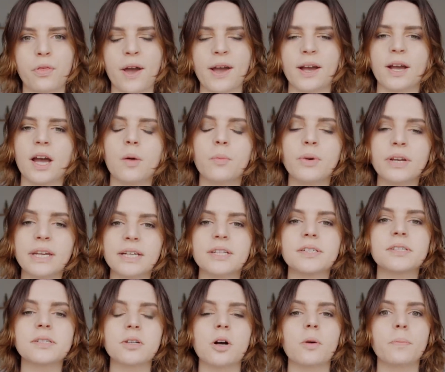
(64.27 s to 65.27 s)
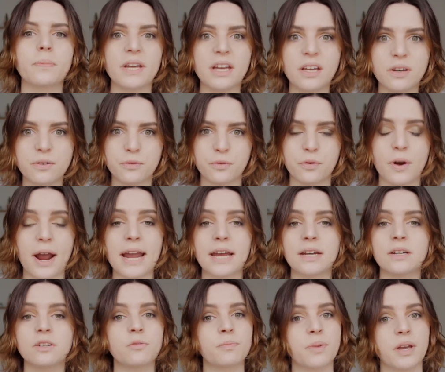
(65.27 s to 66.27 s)
thing, and we need to stop being
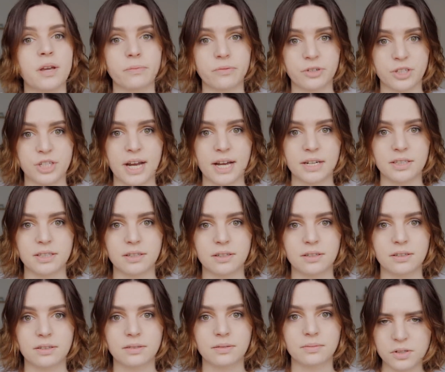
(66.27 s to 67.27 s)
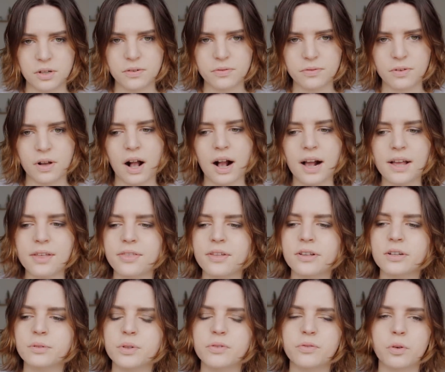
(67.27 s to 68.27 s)
afraid of being rejected. First off, I
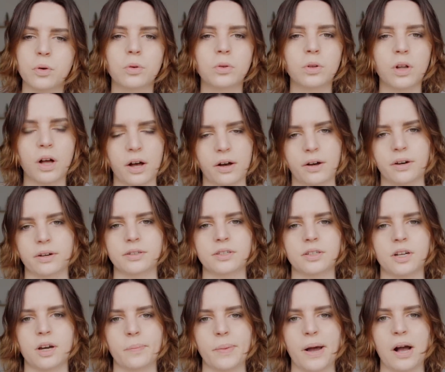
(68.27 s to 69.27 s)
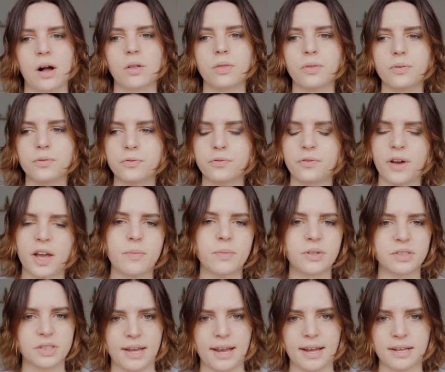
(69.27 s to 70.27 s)
think we've all heard about the
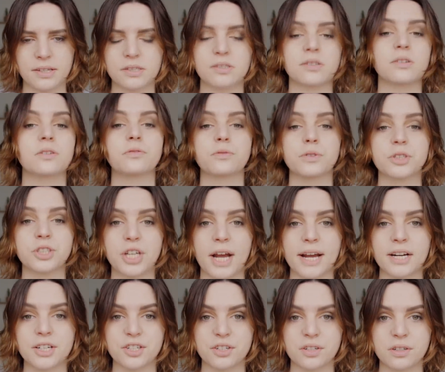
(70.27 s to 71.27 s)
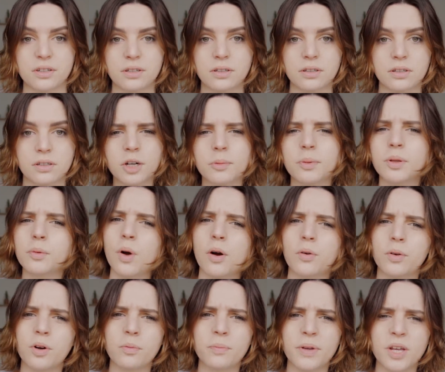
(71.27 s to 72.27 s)
famous cases of rejection. Incredibly
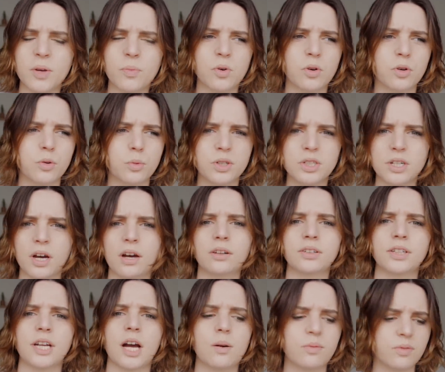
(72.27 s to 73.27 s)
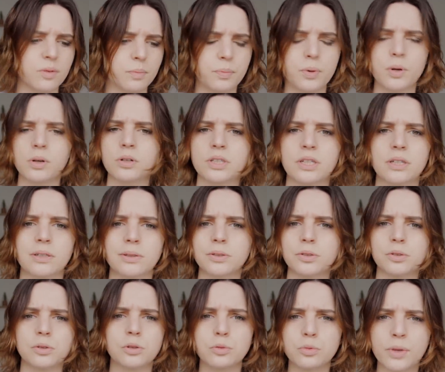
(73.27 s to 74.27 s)
well-known people who were turned down for book
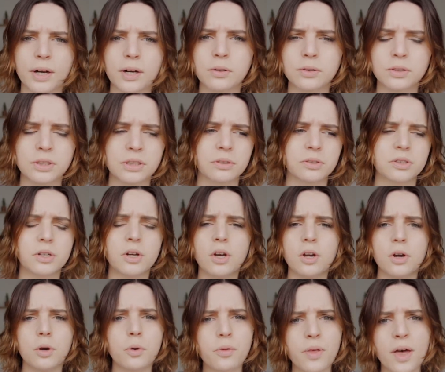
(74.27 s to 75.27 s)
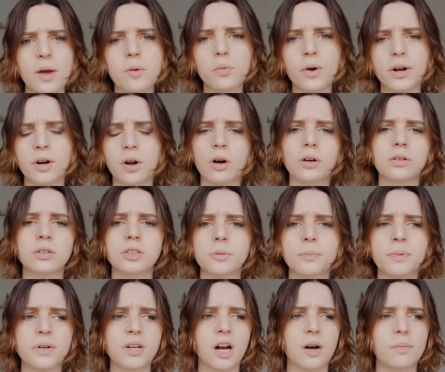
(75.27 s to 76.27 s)
deals or record deals who then went on to
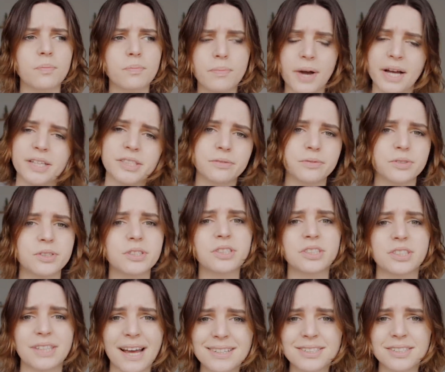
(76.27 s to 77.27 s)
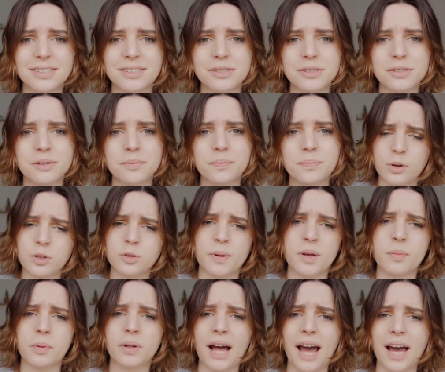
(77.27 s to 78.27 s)
become massive successes. If those
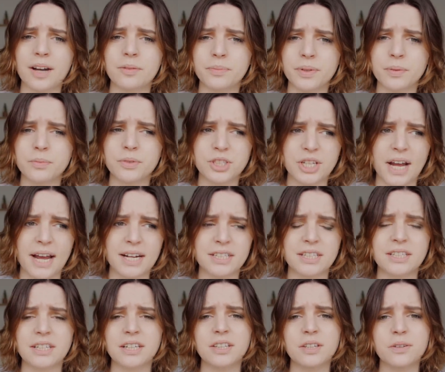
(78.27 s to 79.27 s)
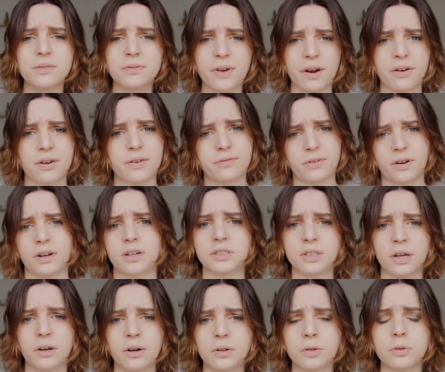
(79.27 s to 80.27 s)
people hadn't been rejected at the very
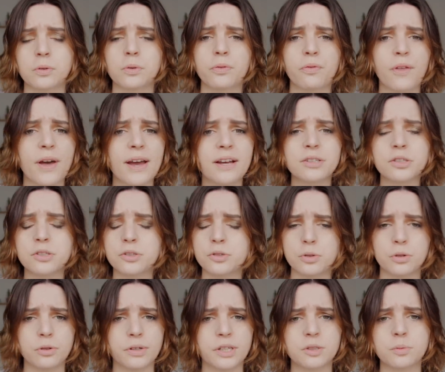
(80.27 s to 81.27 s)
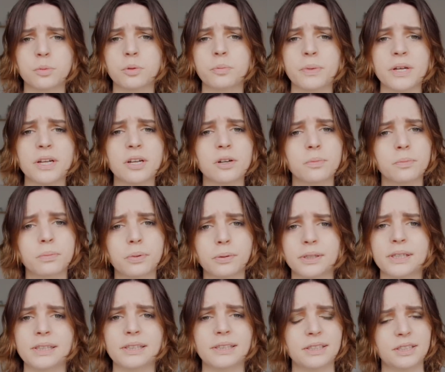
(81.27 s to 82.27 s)
first hurdle, their stories would be
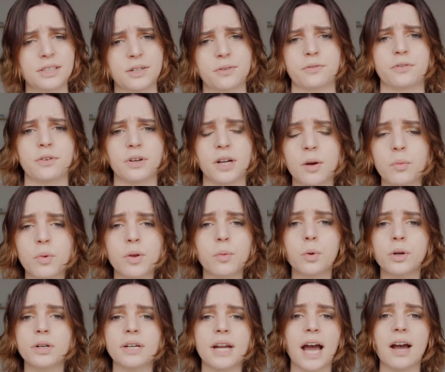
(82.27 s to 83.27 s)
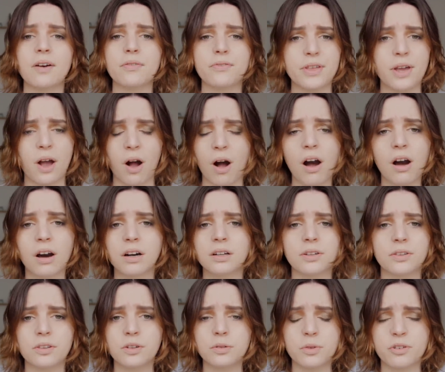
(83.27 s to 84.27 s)
completely different and we wouldn't have the
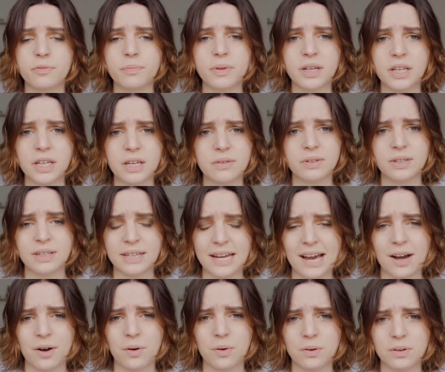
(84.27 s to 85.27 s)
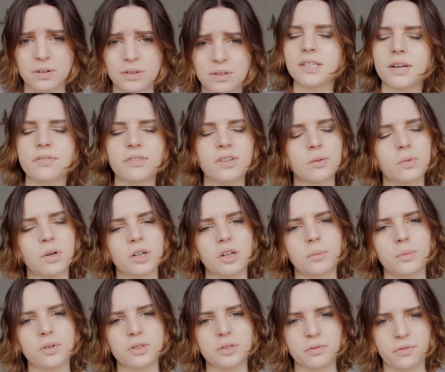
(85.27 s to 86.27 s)
art that we've been given now. This is definitely one of
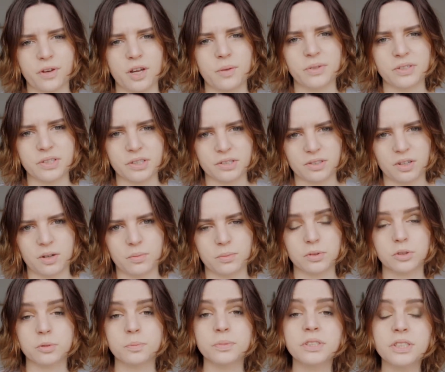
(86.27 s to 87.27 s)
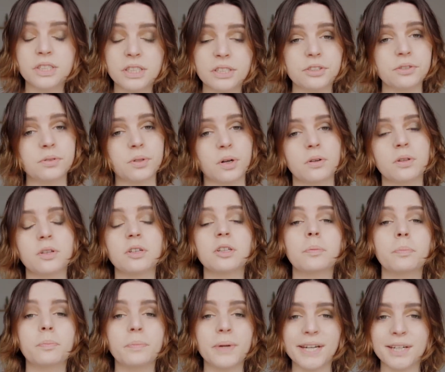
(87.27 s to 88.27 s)
the most famous examples, but did you know that
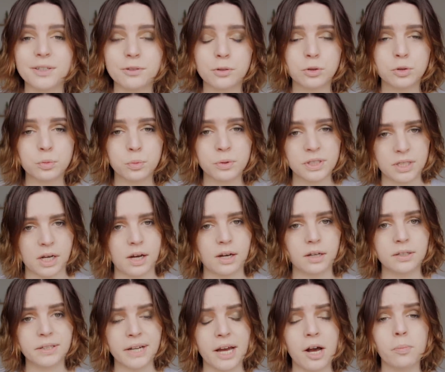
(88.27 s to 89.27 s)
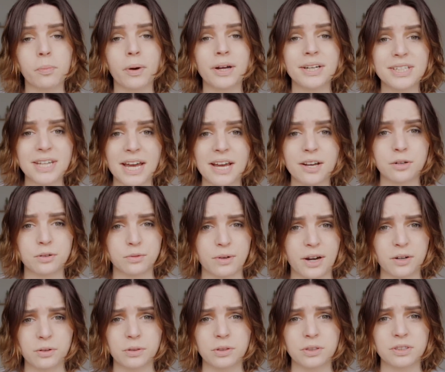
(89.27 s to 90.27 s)
the Beatles were turned down by Decca
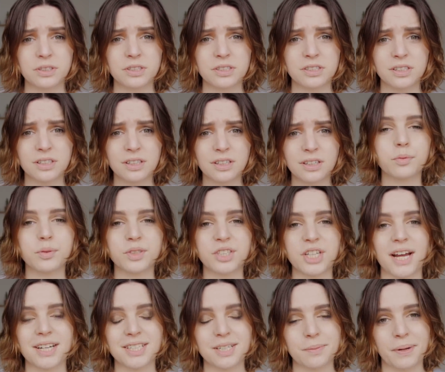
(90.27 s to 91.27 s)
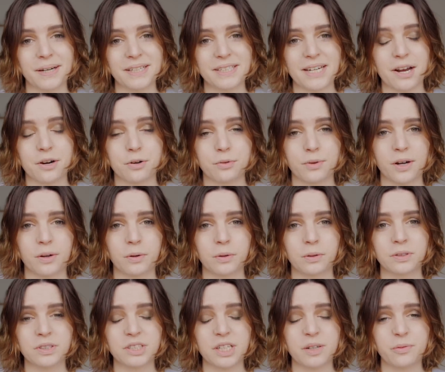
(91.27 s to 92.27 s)
Records? They were rejected by Decca
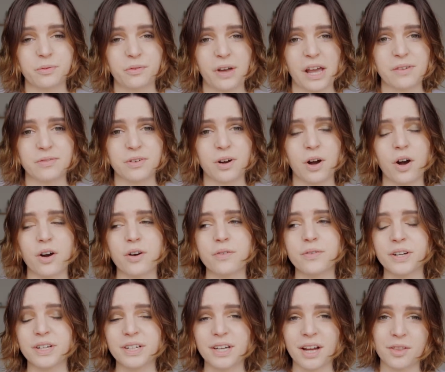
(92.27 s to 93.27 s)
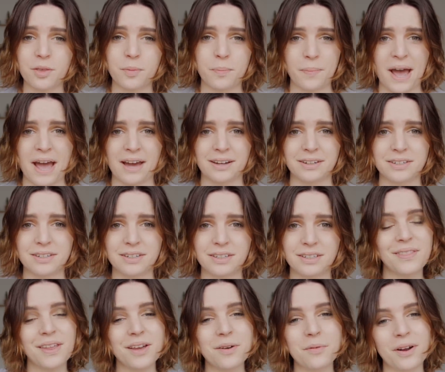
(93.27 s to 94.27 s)
Records in favor of another band, but
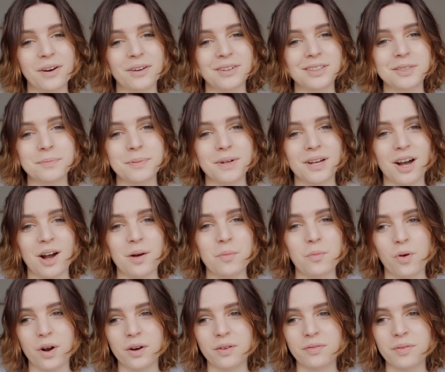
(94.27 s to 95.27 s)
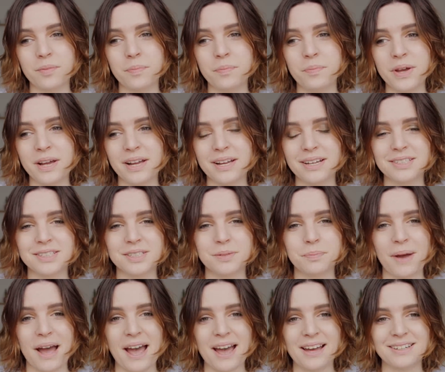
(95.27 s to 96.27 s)
then they went on to become one of the
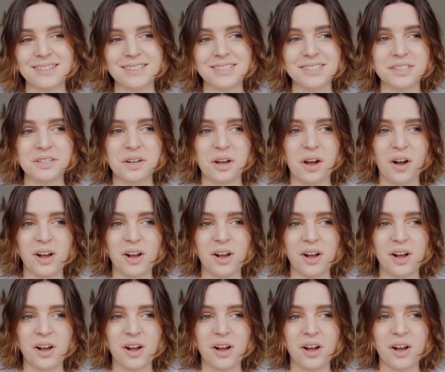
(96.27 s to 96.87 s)
biggest bands